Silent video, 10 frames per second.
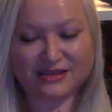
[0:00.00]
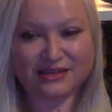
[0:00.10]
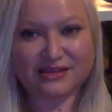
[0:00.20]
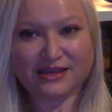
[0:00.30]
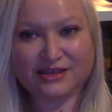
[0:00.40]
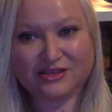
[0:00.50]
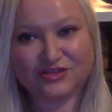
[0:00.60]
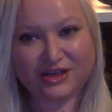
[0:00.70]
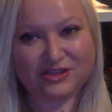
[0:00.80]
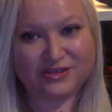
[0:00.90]
little
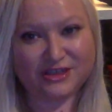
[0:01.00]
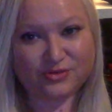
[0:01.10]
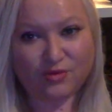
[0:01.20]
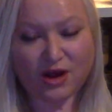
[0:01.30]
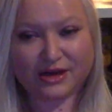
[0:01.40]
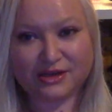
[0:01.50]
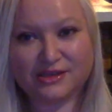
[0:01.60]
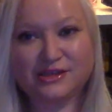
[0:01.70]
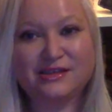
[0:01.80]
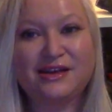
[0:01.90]
treacherous
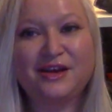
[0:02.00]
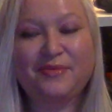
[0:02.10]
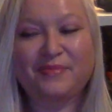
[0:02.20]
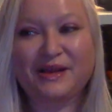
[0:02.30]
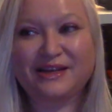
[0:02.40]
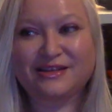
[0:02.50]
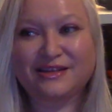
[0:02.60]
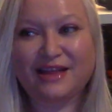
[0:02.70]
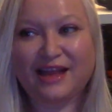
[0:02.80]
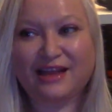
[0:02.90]
waters, but
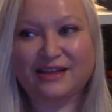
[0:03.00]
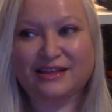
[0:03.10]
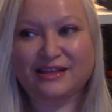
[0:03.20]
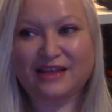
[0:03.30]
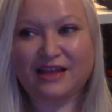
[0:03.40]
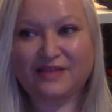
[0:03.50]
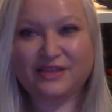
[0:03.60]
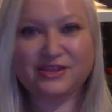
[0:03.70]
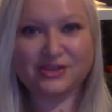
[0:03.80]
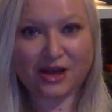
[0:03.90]
like love
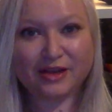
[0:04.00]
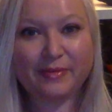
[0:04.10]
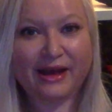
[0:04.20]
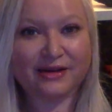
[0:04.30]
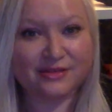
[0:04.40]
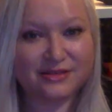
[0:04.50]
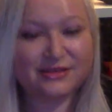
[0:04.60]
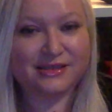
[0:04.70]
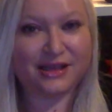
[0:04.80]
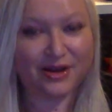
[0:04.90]
is your doggy paddle.
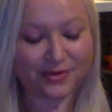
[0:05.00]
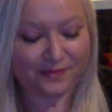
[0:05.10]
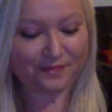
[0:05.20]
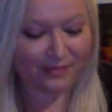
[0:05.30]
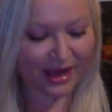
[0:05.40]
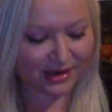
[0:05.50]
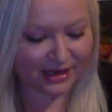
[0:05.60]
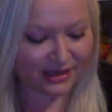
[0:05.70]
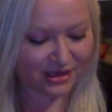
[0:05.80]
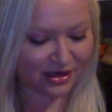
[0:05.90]
So paddle
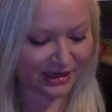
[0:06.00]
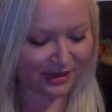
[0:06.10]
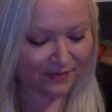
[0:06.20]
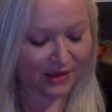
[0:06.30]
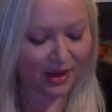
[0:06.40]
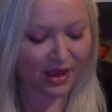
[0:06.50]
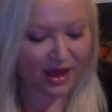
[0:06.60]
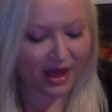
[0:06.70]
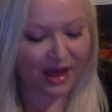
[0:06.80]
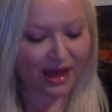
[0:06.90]
like a doggy.
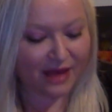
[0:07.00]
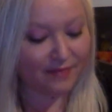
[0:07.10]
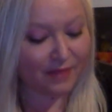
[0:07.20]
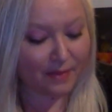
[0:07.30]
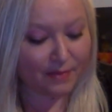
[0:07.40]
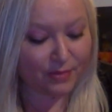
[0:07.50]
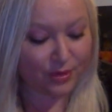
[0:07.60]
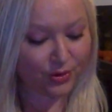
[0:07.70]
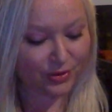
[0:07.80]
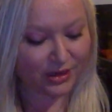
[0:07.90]

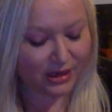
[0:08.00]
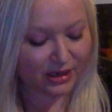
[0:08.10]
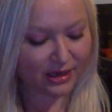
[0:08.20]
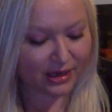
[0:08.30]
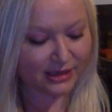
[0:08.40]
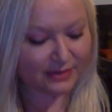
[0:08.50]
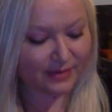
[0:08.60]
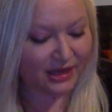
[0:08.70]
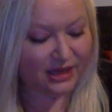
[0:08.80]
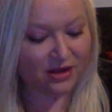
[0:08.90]
Moon is
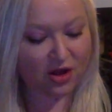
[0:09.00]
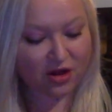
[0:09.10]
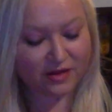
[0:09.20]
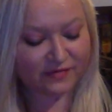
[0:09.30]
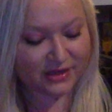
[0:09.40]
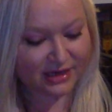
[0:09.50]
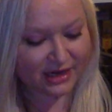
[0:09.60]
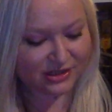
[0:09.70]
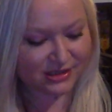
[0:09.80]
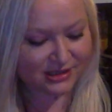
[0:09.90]
making all of the
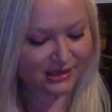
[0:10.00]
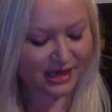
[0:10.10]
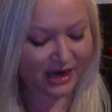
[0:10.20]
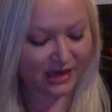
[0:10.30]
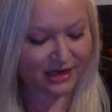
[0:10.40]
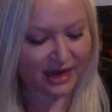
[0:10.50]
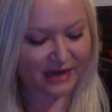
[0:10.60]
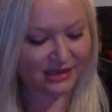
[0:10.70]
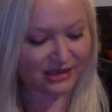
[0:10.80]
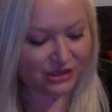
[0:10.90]
connections today,
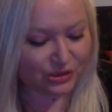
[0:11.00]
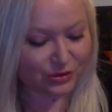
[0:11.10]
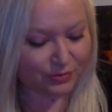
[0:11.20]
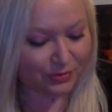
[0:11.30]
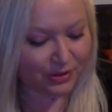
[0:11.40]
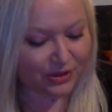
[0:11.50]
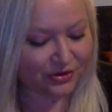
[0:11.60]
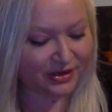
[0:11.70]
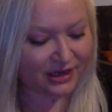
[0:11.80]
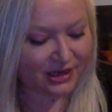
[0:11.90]
connecting to
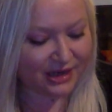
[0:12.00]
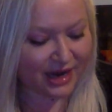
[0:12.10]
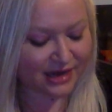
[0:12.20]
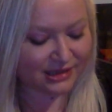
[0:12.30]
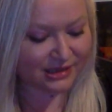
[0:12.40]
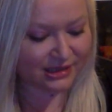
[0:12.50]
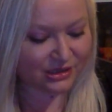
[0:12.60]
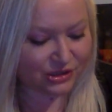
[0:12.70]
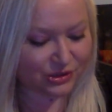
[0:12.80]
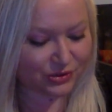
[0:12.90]
Mercury, connecting
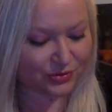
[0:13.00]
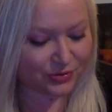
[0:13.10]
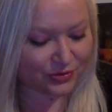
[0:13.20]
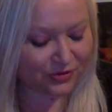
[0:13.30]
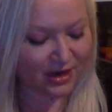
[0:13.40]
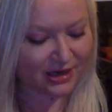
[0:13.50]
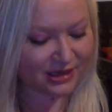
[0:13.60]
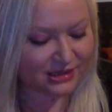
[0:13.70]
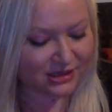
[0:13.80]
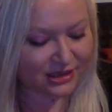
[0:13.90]
to
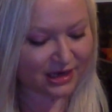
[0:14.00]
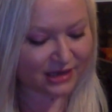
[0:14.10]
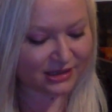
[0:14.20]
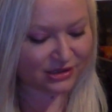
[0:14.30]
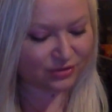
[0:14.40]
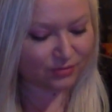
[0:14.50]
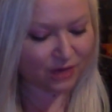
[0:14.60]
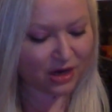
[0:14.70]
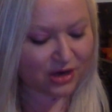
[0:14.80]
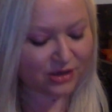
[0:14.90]
Uranus, connecting to
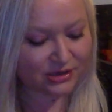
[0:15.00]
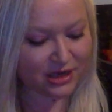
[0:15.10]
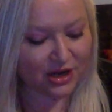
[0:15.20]
Mars,